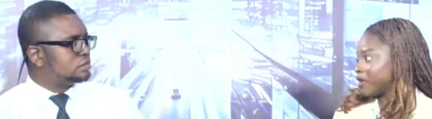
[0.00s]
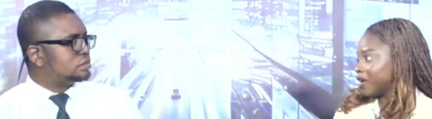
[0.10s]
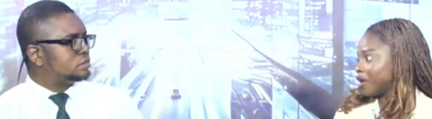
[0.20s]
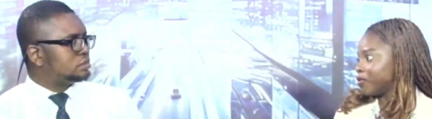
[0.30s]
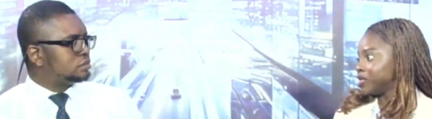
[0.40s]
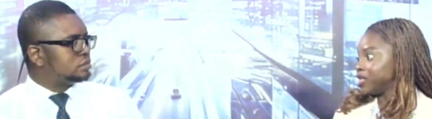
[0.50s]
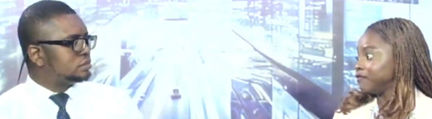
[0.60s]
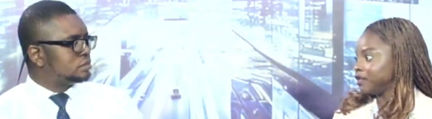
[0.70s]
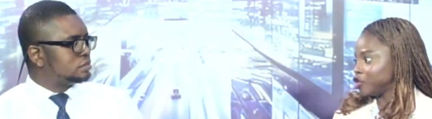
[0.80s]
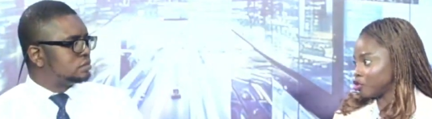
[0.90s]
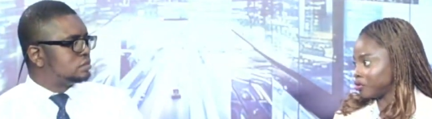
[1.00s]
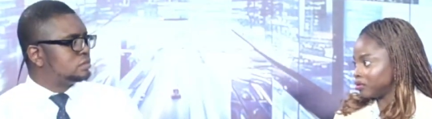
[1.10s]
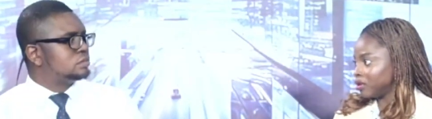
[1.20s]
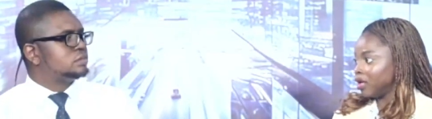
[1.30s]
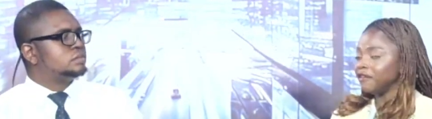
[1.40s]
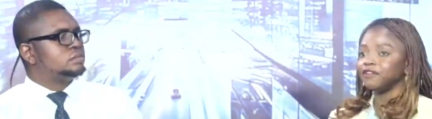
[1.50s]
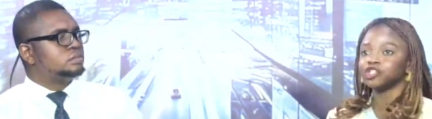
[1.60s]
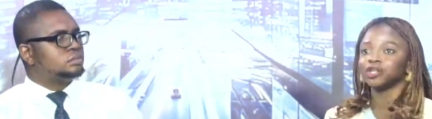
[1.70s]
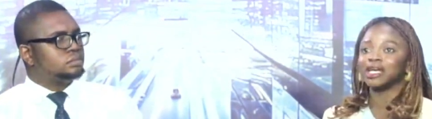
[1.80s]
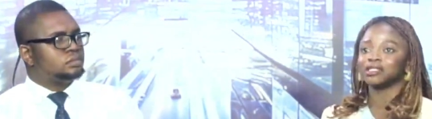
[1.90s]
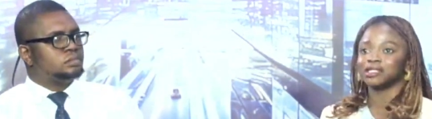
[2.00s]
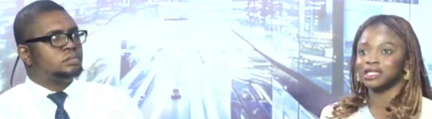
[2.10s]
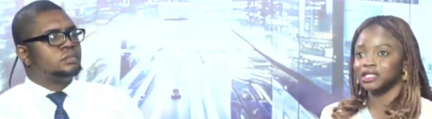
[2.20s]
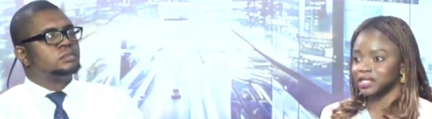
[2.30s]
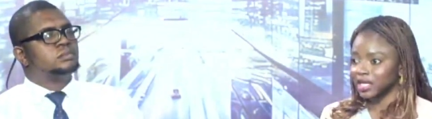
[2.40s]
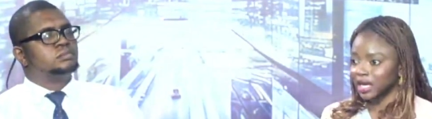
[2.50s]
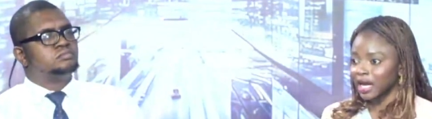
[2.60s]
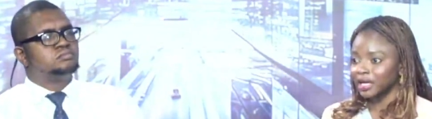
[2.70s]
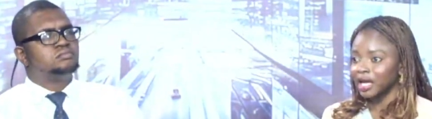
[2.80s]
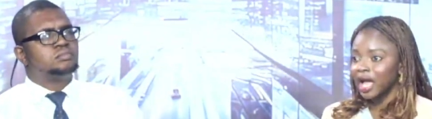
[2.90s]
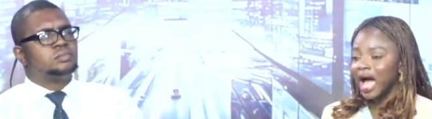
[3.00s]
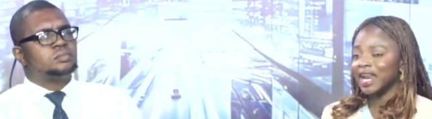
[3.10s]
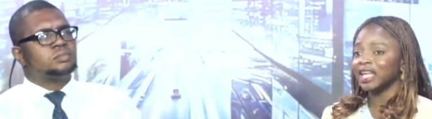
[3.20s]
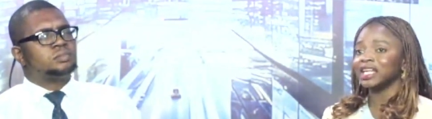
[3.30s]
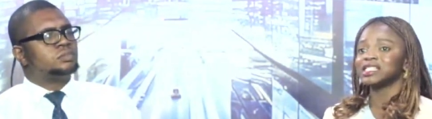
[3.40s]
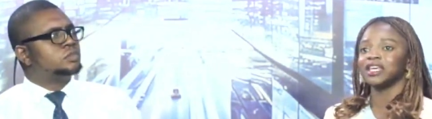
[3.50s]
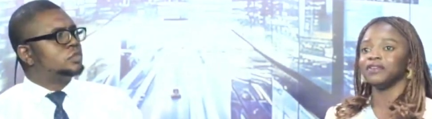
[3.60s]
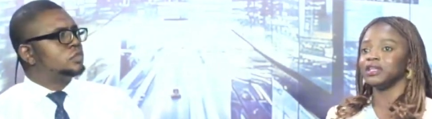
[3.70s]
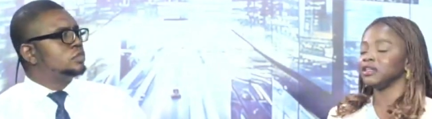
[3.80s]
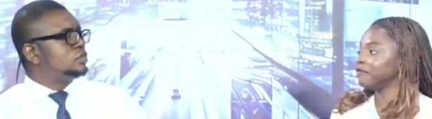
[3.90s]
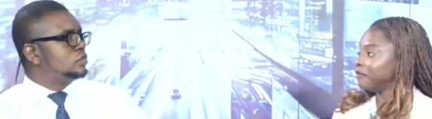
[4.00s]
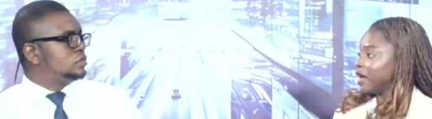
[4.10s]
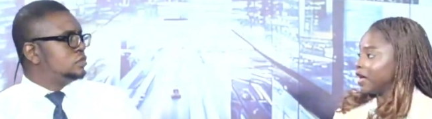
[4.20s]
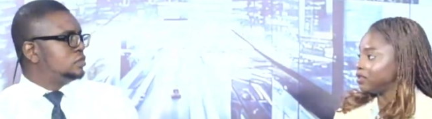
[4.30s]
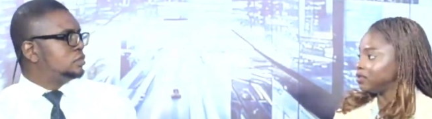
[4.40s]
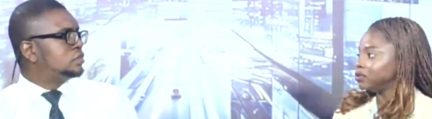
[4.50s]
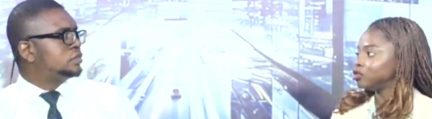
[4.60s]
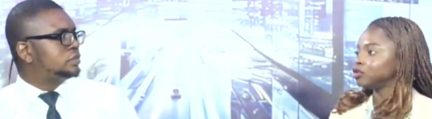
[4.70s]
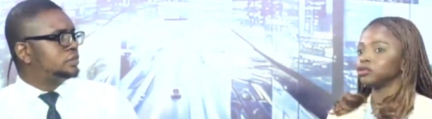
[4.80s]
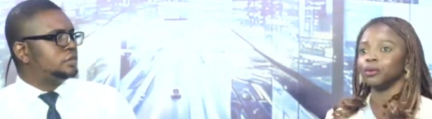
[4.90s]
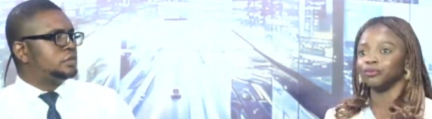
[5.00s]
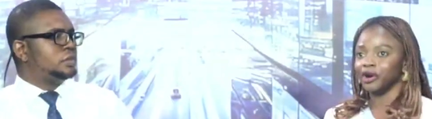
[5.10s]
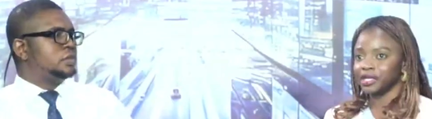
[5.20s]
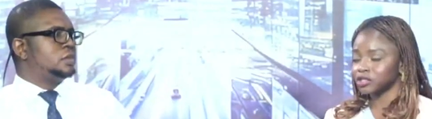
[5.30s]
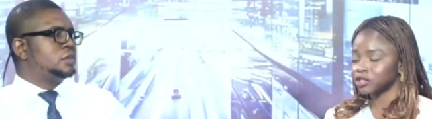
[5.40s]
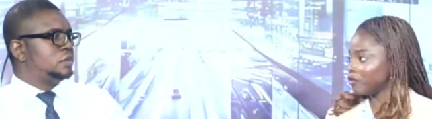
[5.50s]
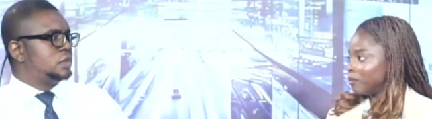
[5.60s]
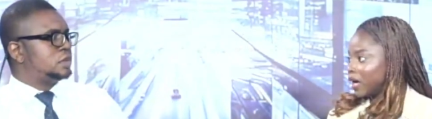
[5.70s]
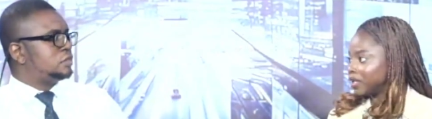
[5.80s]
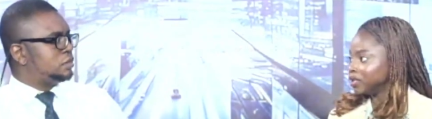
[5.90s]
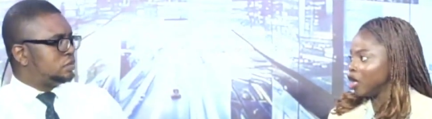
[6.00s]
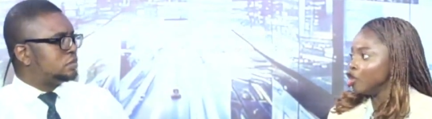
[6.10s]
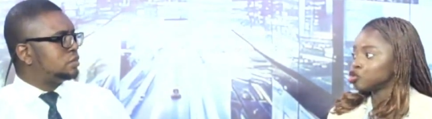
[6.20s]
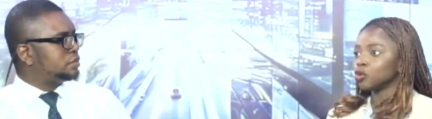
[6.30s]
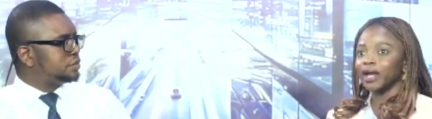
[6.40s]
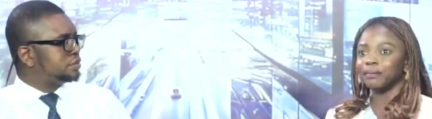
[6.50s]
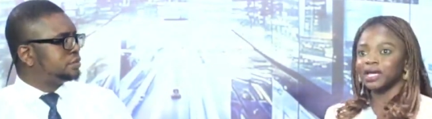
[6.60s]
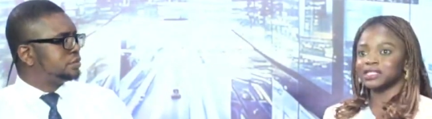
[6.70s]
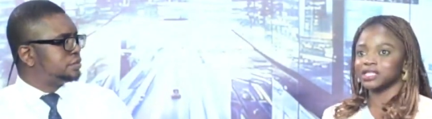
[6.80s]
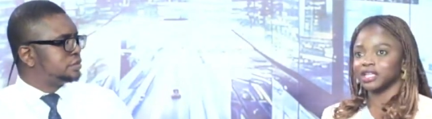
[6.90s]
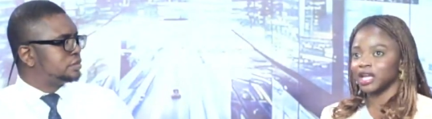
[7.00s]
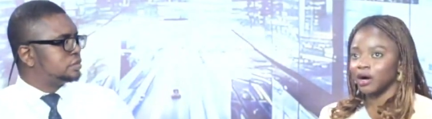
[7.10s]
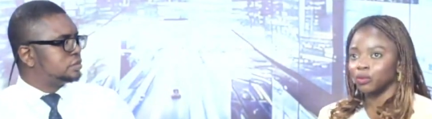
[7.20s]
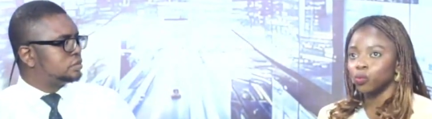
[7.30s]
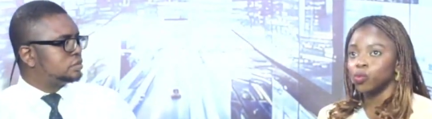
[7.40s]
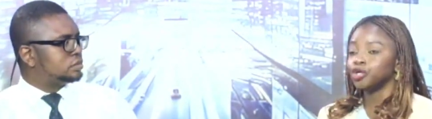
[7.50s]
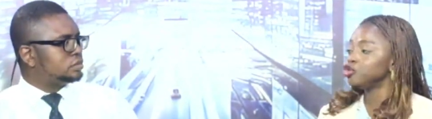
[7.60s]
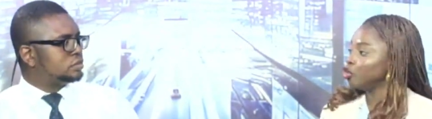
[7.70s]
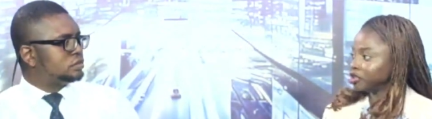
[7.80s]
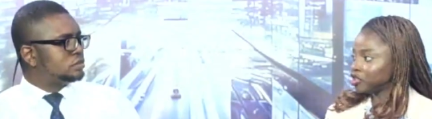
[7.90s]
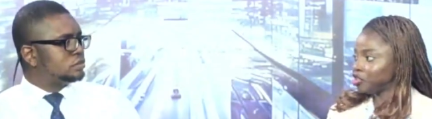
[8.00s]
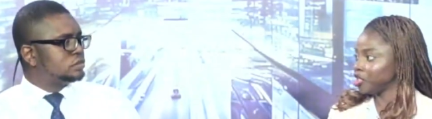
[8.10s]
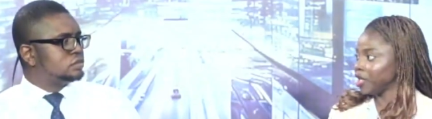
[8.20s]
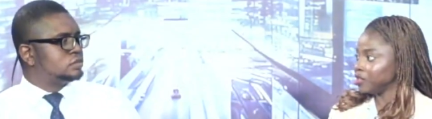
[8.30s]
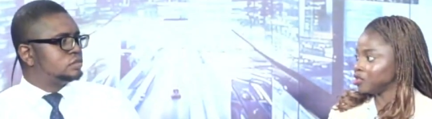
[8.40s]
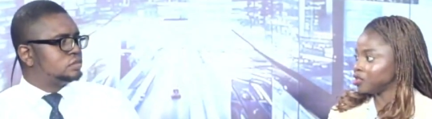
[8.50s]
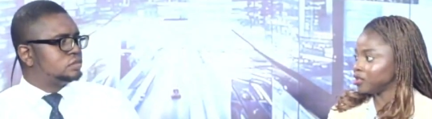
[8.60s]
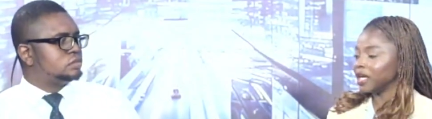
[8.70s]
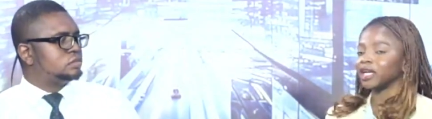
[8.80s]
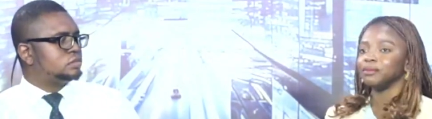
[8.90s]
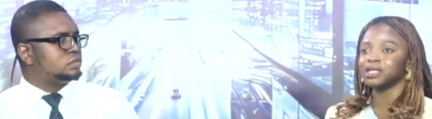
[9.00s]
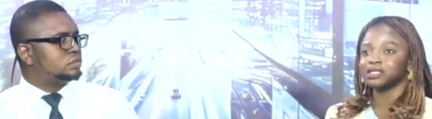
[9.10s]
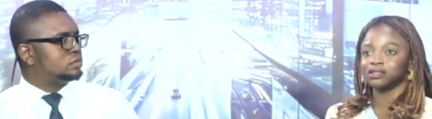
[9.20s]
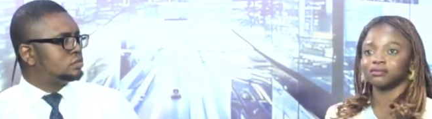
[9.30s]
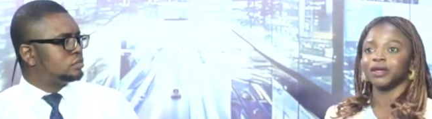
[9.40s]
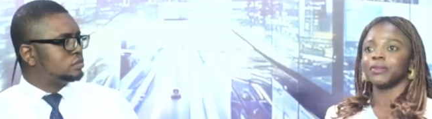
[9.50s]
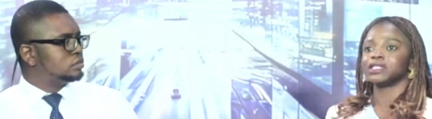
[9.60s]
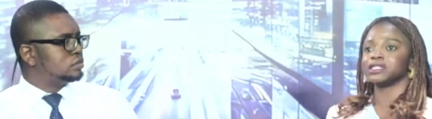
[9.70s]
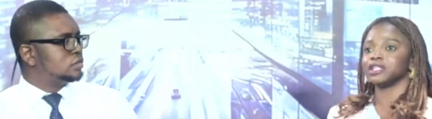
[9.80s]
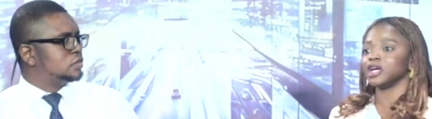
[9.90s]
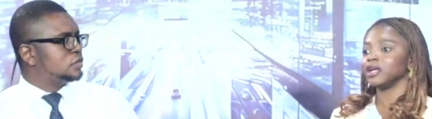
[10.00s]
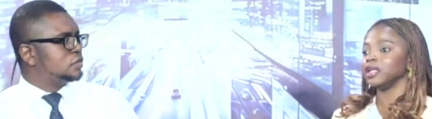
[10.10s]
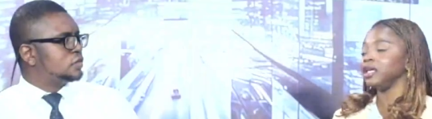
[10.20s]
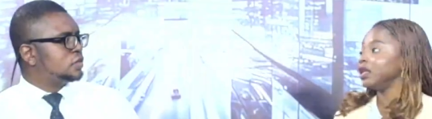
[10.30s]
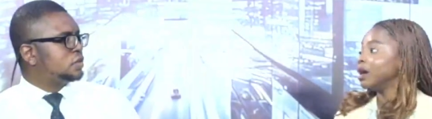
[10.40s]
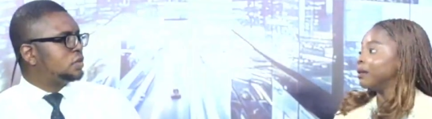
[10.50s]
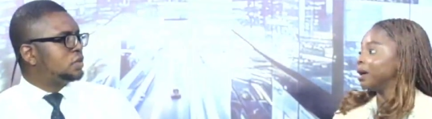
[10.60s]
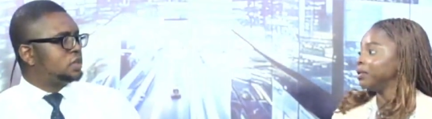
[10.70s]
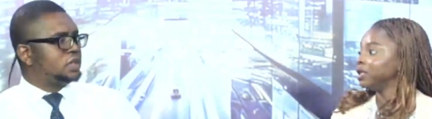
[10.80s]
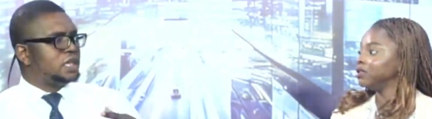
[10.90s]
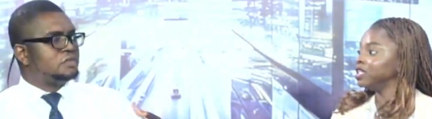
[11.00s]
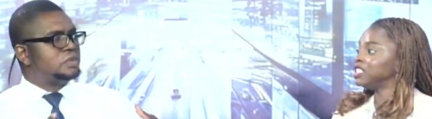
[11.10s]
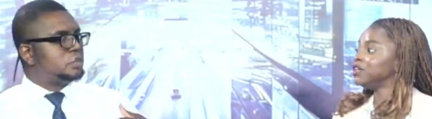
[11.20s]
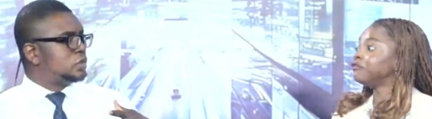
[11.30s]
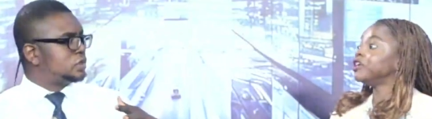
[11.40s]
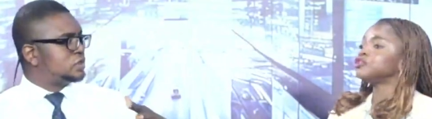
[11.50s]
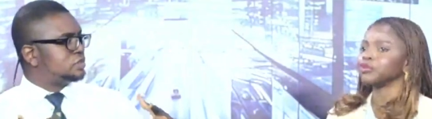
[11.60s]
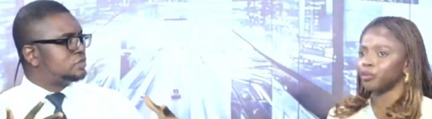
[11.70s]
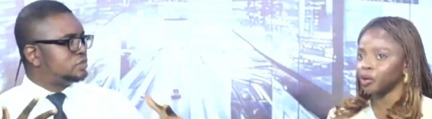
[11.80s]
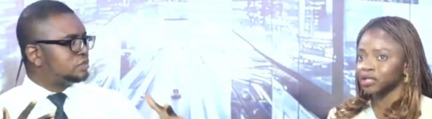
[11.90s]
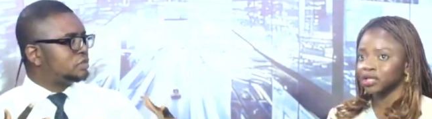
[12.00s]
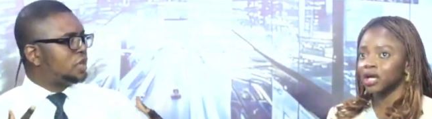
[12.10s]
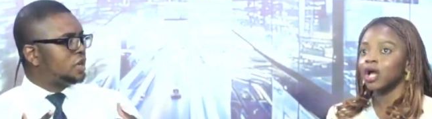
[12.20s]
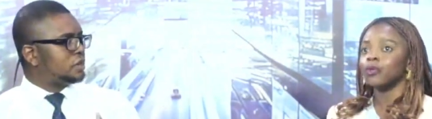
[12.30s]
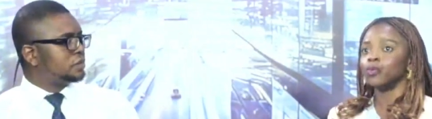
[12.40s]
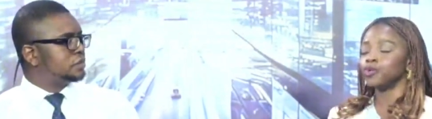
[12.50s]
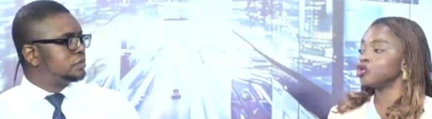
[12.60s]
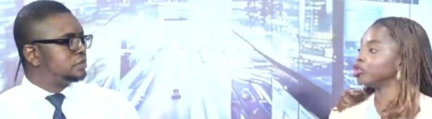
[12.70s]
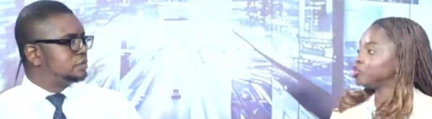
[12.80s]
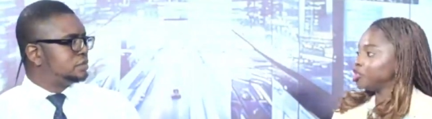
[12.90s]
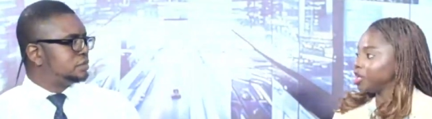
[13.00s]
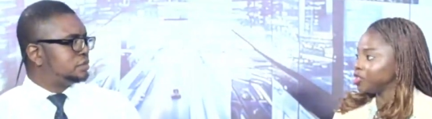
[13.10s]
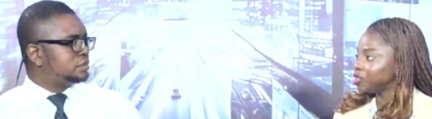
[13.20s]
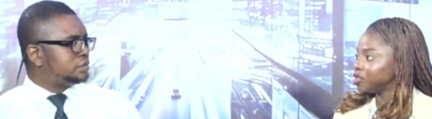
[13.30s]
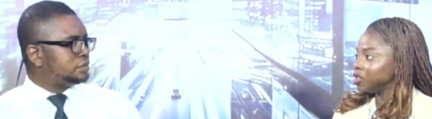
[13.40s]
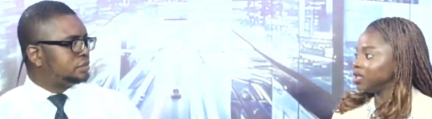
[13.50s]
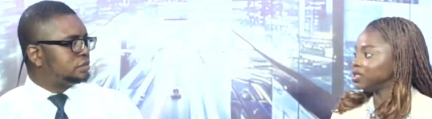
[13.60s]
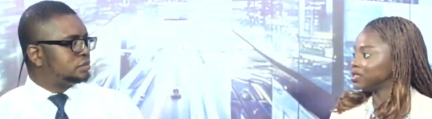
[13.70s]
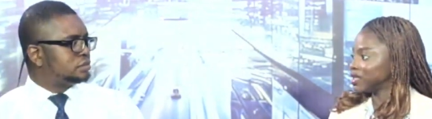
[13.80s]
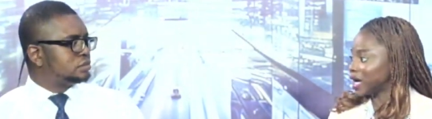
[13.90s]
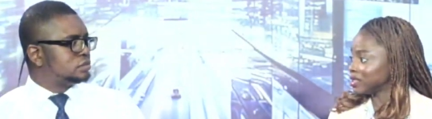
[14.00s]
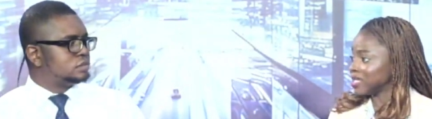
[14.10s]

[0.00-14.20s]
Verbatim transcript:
Speaker 1: now is inflation. Inflation has seen decline, mm. and that has given the Fed some rest of mind. So a mixed signal would not change. Like a mixed a mixed signal in uh, I mean in, in report. different reports yeah. would not change its stance.